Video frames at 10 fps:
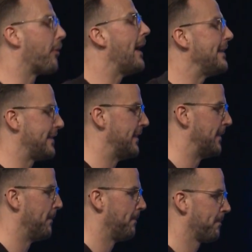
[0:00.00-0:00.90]
pray to
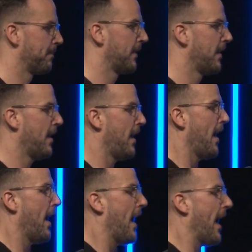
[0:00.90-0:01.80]
him,
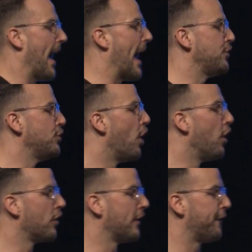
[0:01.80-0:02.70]
and you no
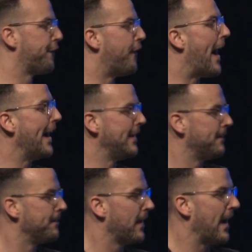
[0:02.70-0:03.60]
longer
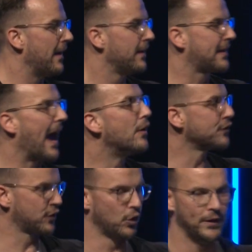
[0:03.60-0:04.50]
find
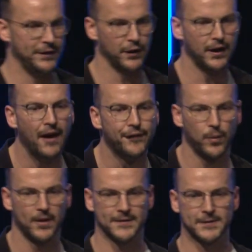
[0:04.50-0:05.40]
counsel in your loved
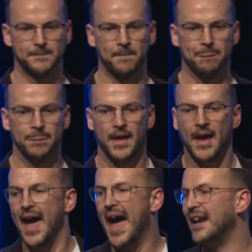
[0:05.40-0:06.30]
ones.
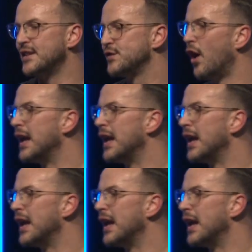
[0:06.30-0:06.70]
And it's